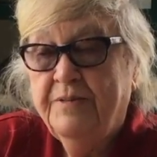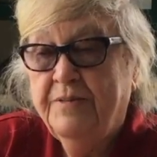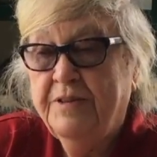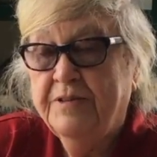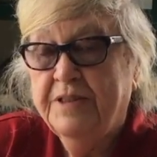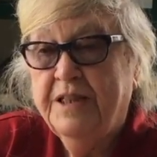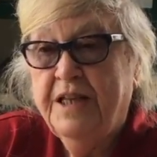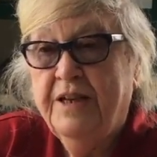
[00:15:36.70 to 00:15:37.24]
We
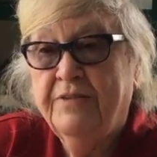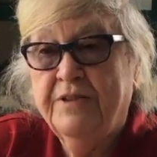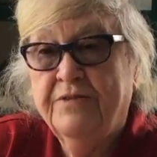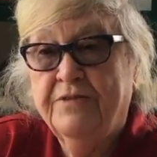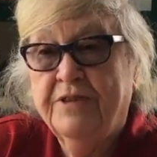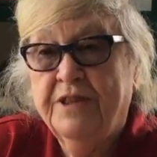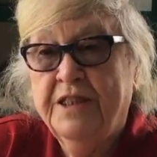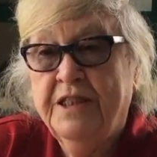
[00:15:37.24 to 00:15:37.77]
used to have it
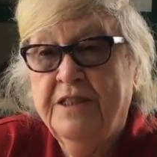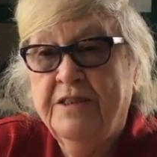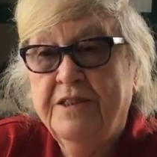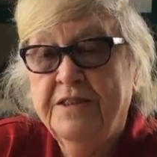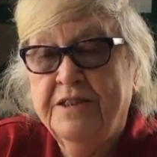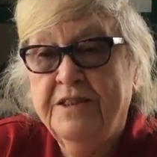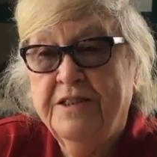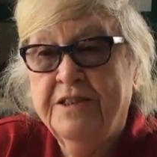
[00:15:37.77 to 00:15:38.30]
Friday
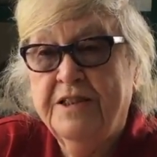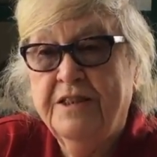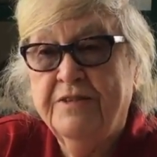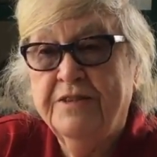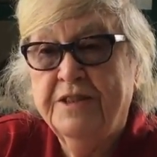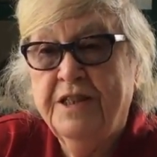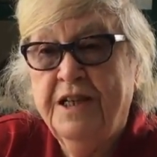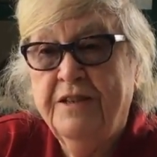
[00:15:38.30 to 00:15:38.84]
nights instead
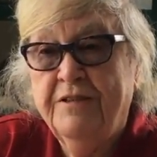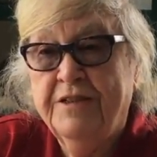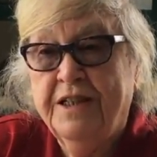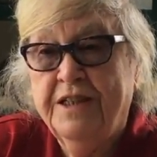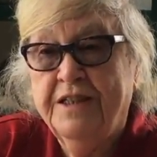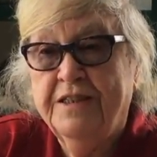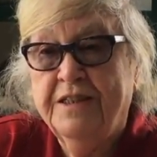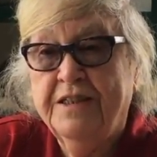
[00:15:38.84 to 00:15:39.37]
of
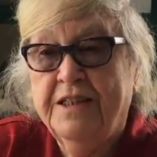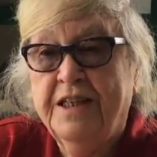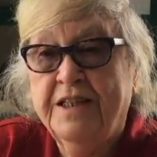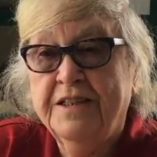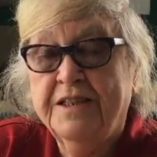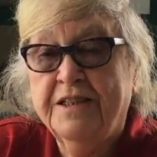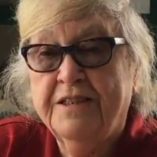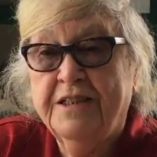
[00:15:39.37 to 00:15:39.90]
Saturday, and they
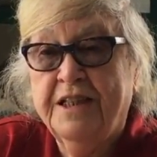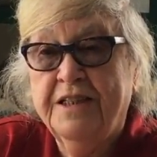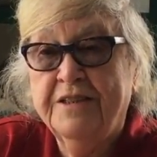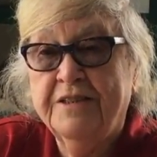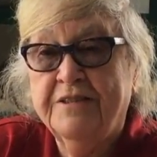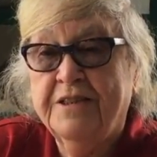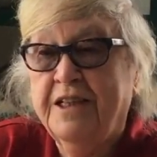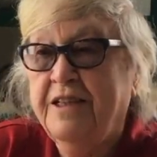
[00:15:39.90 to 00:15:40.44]
dance
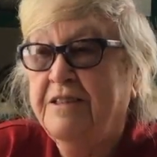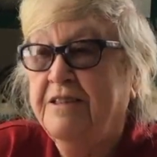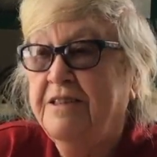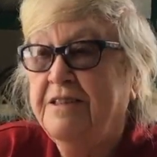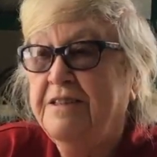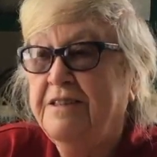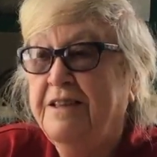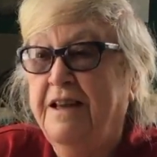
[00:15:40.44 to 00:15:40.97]
till daylight.